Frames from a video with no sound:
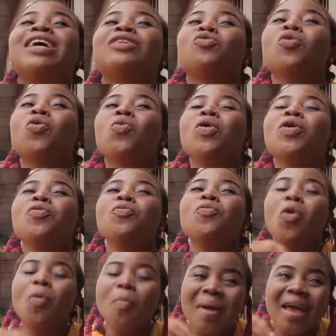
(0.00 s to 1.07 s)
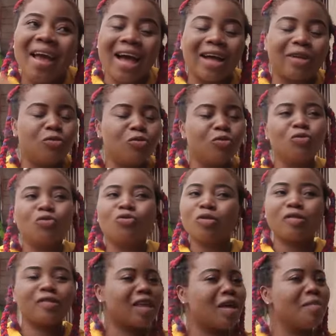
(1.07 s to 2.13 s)
at all where you won't make her do,
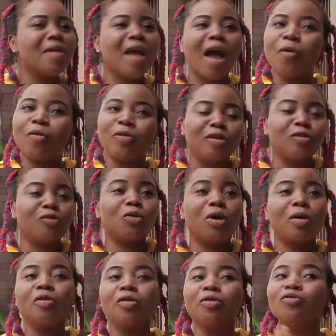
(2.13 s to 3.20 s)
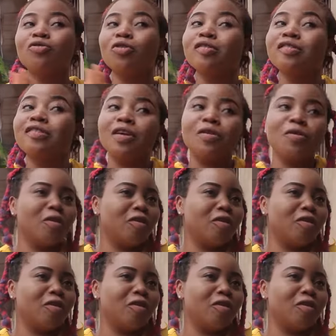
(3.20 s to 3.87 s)
just tell me I go to do it. Just say you